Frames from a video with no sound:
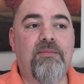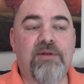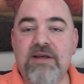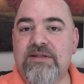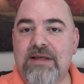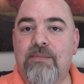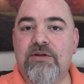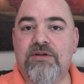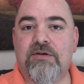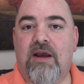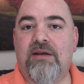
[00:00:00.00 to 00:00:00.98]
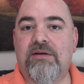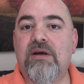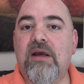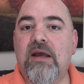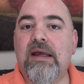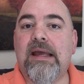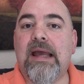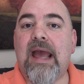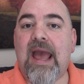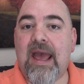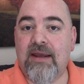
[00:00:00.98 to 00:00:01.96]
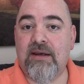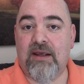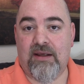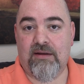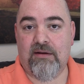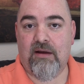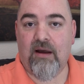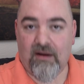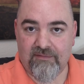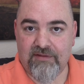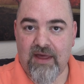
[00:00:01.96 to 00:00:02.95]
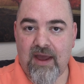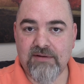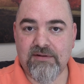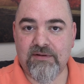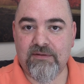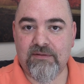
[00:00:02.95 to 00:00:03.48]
Please demonstrate any of that.